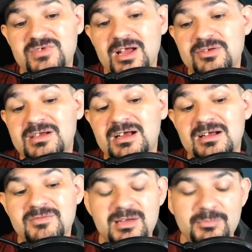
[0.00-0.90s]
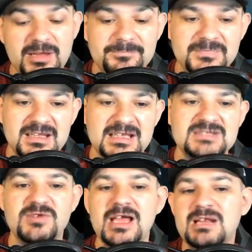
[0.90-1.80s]
round of combat.
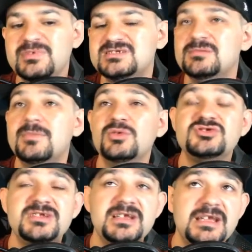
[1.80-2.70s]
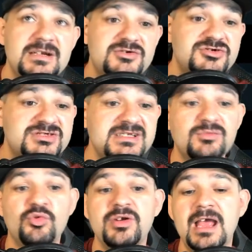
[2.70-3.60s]
His write-up is the most
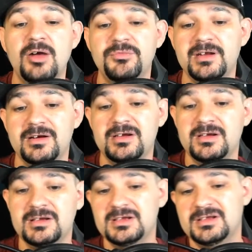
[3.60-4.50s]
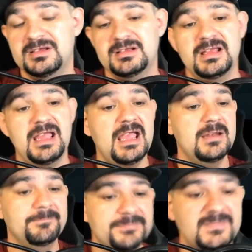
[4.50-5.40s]
interesting one out there,
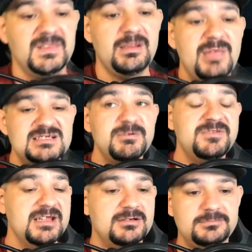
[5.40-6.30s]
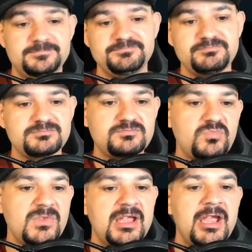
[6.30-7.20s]
and it makes me think.
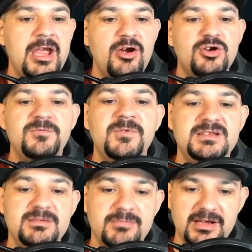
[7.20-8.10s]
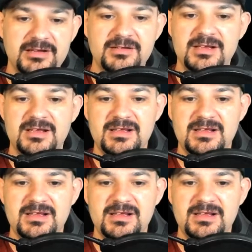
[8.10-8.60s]
Harcourt Fenton Mudd,